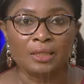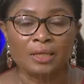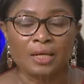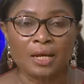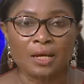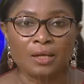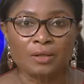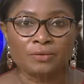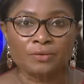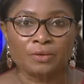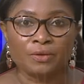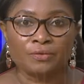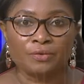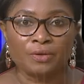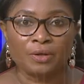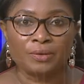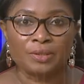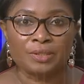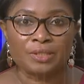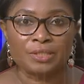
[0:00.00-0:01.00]
Health
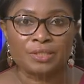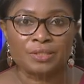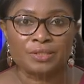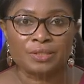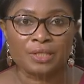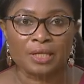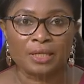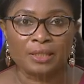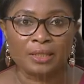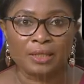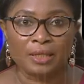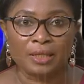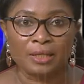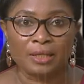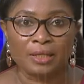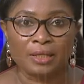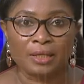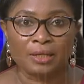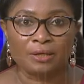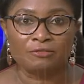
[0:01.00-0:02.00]
authorities in
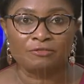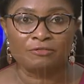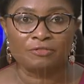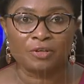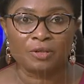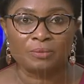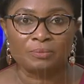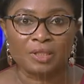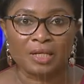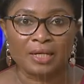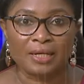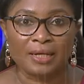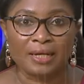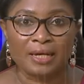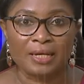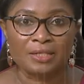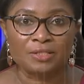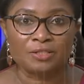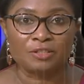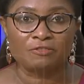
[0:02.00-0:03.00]
Guinea confirmed a
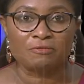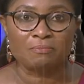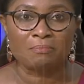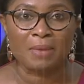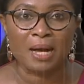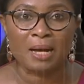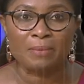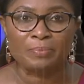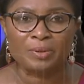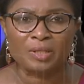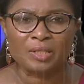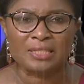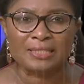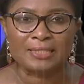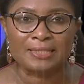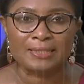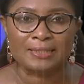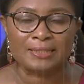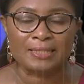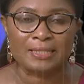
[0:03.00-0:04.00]
case of
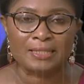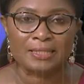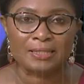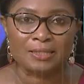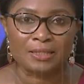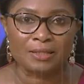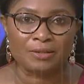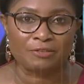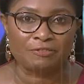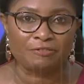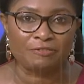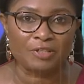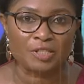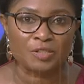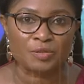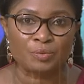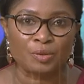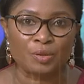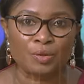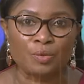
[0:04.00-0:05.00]
Marburg disease, the
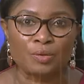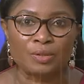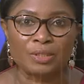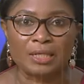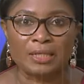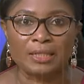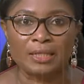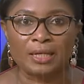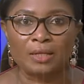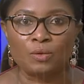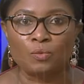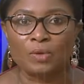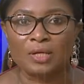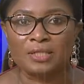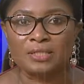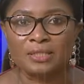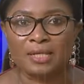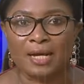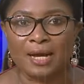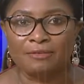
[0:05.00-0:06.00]
first recorded in
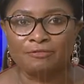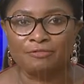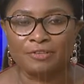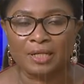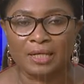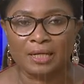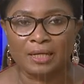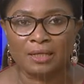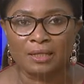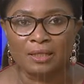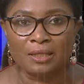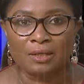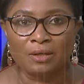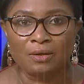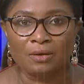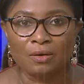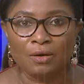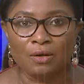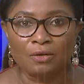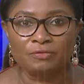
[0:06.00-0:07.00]
West Africa
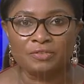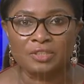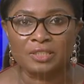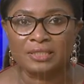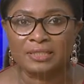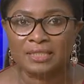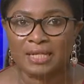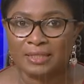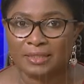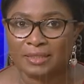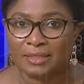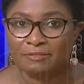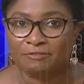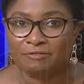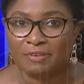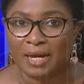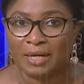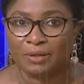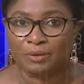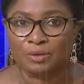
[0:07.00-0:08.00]
of the deadly
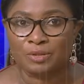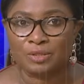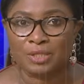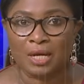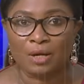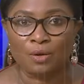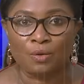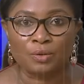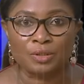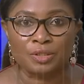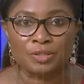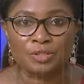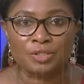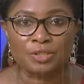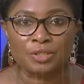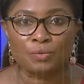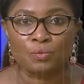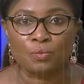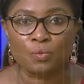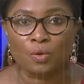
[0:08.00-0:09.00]
virus, according
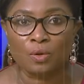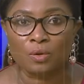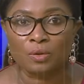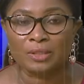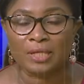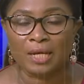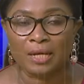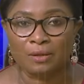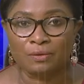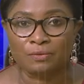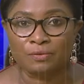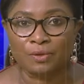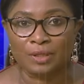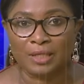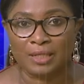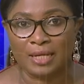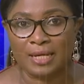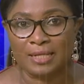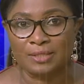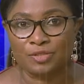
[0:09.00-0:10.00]
to the World Health
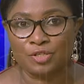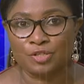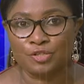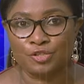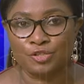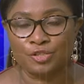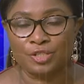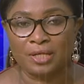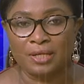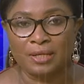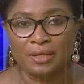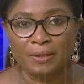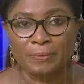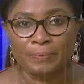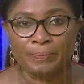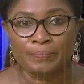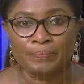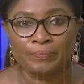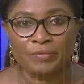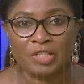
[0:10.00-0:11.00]
Organization.
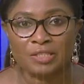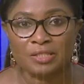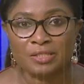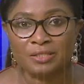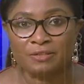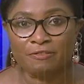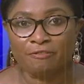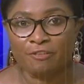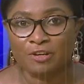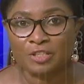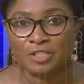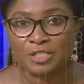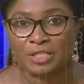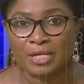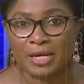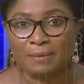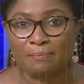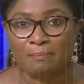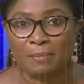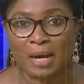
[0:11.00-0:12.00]
This is the first
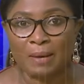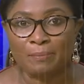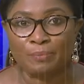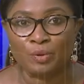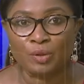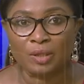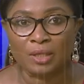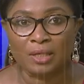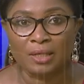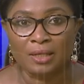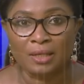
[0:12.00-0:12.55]
time Marburg,